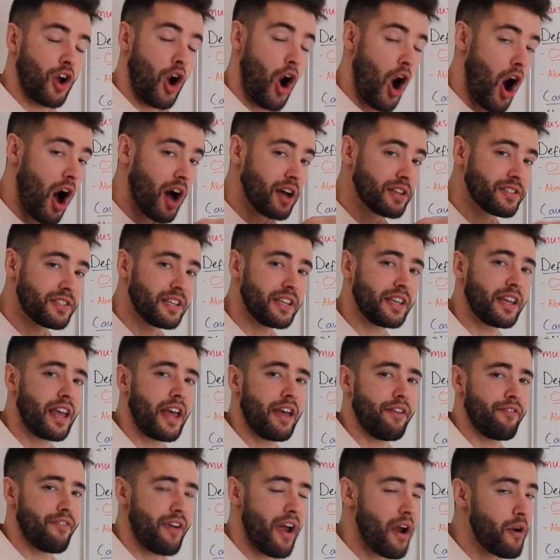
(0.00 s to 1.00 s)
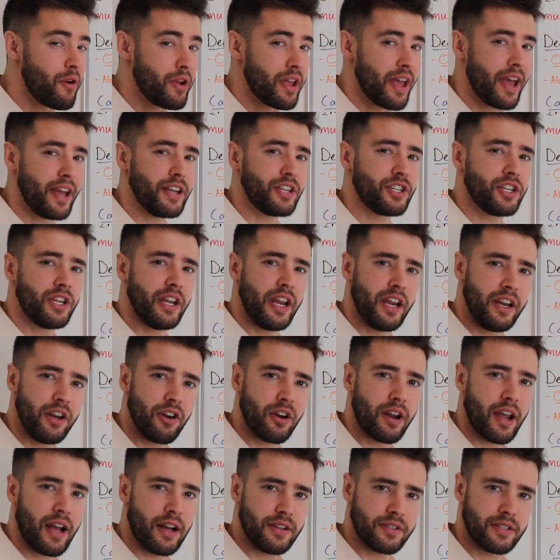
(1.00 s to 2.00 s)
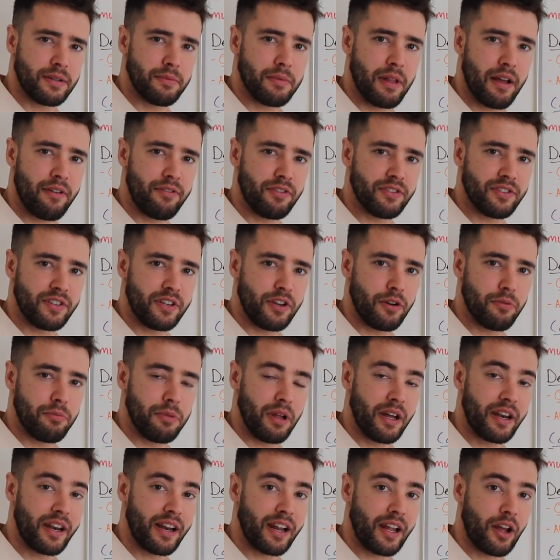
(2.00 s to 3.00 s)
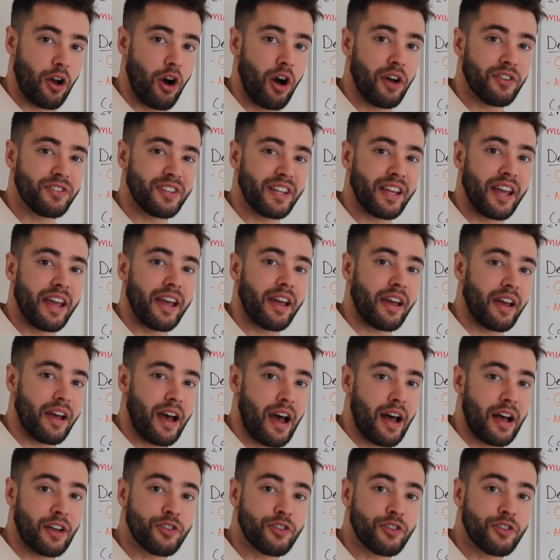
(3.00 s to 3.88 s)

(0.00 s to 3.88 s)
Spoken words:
causing a variation in your calcium levels in your blood and causing a